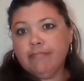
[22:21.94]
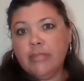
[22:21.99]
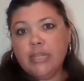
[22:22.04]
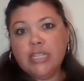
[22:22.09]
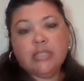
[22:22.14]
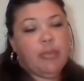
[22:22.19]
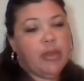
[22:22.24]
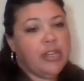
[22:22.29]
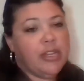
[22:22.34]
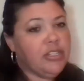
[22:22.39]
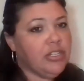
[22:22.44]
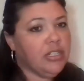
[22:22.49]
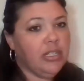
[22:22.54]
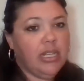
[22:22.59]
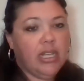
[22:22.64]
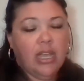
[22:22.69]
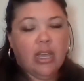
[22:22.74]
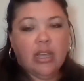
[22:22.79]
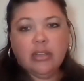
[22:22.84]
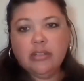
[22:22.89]

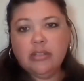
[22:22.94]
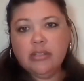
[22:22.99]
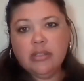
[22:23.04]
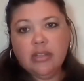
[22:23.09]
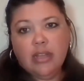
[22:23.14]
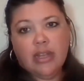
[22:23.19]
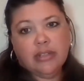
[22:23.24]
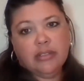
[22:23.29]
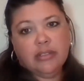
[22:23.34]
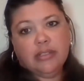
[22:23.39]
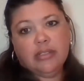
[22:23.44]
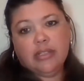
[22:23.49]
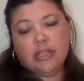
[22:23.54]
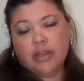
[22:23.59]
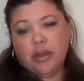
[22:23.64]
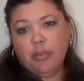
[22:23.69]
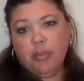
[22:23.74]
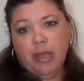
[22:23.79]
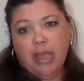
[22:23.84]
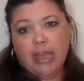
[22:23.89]
especially on on
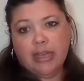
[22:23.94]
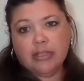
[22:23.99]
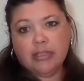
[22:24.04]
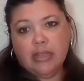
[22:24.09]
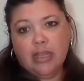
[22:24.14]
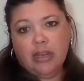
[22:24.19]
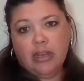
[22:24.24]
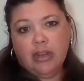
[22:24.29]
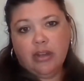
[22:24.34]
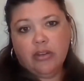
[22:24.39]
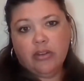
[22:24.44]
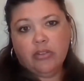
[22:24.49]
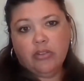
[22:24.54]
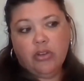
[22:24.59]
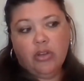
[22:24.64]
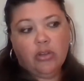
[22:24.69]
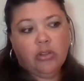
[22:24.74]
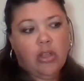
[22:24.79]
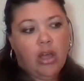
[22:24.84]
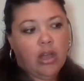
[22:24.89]
sticker packs that are
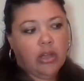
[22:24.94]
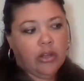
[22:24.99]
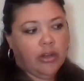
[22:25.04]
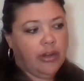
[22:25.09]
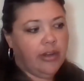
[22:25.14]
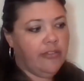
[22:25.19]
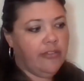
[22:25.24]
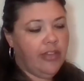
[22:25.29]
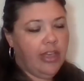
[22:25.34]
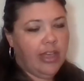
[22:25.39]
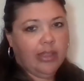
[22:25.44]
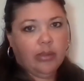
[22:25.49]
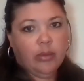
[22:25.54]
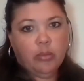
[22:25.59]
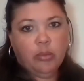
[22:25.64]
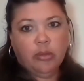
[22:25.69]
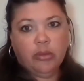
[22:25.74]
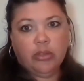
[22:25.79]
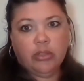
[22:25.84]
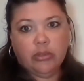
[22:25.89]
no longer
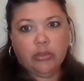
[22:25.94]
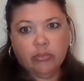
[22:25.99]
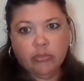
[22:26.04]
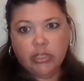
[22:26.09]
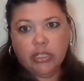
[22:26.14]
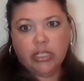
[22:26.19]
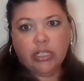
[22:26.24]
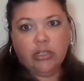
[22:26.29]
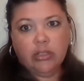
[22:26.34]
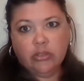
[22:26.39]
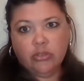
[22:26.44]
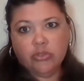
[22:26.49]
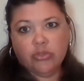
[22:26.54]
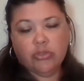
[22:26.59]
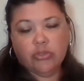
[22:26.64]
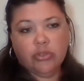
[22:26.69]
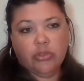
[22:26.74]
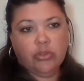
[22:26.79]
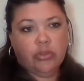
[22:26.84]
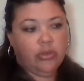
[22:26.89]
available in real
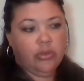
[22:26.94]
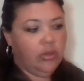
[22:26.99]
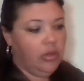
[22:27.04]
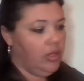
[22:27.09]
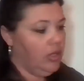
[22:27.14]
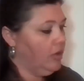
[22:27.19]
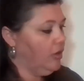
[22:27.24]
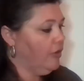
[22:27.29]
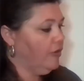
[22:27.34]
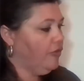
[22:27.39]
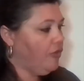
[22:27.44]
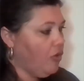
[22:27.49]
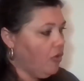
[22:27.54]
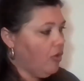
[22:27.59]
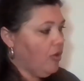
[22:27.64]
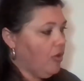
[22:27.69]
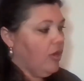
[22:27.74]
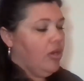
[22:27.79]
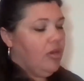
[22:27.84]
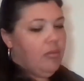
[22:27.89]
true
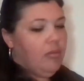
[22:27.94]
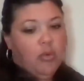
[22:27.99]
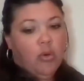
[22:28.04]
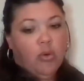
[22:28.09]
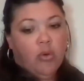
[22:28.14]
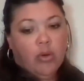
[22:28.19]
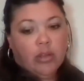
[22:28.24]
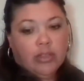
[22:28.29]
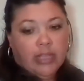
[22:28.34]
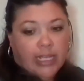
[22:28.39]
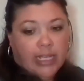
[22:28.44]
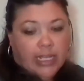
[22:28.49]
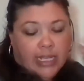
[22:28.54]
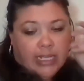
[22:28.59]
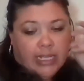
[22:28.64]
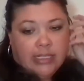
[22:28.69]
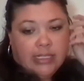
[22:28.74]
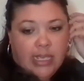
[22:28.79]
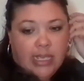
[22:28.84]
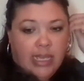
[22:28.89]
form, or like
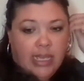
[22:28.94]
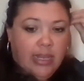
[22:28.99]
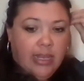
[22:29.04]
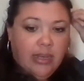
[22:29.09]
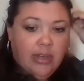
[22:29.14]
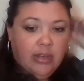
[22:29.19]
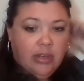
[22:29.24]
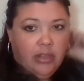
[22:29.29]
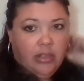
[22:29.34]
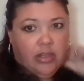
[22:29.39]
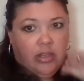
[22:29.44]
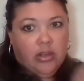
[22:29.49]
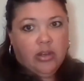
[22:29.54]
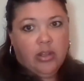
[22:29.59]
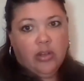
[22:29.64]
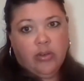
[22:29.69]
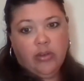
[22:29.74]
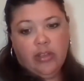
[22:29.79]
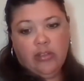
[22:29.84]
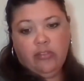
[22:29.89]
I said, you
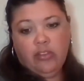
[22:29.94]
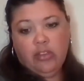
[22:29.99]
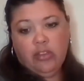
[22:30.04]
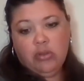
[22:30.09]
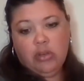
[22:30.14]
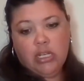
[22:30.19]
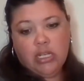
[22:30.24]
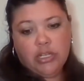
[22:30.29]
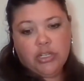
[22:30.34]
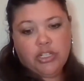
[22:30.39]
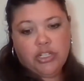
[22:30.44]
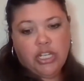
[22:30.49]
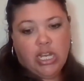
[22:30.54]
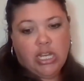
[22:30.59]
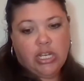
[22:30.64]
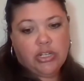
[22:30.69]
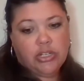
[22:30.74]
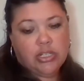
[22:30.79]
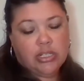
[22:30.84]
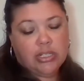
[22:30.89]
know, if you need to
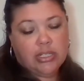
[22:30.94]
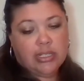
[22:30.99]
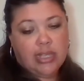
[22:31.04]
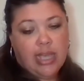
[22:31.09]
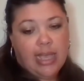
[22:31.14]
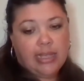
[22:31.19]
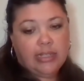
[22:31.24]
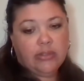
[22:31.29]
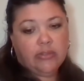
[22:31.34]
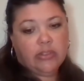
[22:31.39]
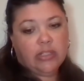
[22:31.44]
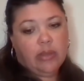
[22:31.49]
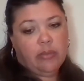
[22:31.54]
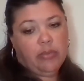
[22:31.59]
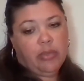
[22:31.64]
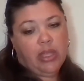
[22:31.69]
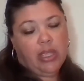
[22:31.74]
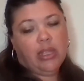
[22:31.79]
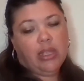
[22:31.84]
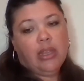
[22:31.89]
change the size of
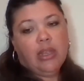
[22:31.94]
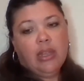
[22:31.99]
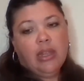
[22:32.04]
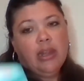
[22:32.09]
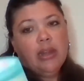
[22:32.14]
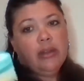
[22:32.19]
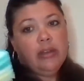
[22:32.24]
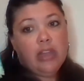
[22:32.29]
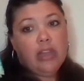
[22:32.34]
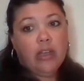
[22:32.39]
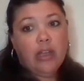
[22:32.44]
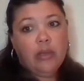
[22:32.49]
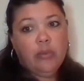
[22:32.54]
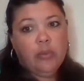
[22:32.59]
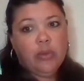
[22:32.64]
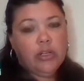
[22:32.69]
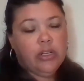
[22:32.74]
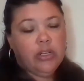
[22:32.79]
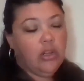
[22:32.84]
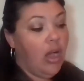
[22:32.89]
something. Now, I
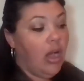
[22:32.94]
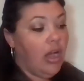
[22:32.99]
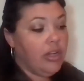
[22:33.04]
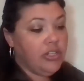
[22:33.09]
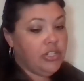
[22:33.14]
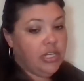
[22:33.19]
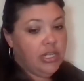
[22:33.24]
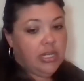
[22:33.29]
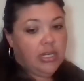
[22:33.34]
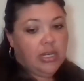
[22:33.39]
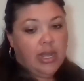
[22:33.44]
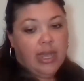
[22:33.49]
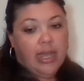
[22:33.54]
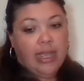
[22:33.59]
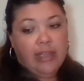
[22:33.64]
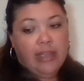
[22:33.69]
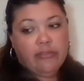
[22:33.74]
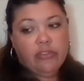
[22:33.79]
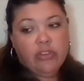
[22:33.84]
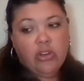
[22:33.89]
would caution, I
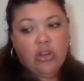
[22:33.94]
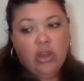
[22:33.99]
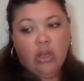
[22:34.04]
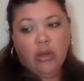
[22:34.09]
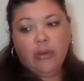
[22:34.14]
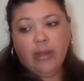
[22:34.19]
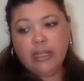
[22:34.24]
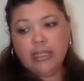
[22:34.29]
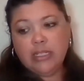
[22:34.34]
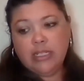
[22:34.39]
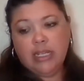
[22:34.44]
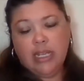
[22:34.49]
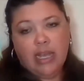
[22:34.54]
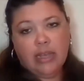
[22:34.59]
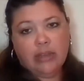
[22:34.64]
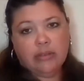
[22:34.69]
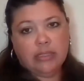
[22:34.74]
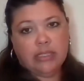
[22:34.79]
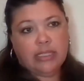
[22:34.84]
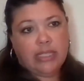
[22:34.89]
have no idea
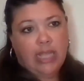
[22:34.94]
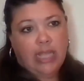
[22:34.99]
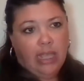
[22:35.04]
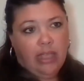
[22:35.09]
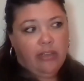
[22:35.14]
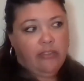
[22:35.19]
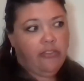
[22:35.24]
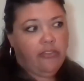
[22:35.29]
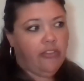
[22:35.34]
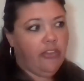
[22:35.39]
how safe